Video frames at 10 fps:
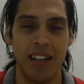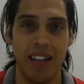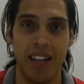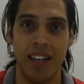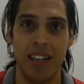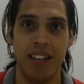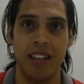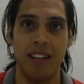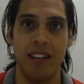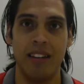
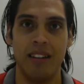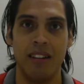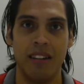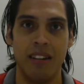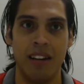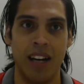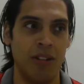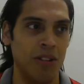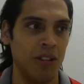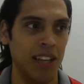and I
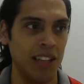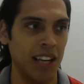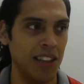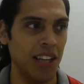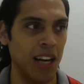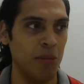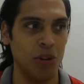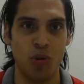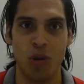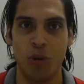don't know, I think I'm
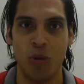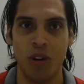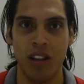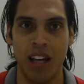the normal one.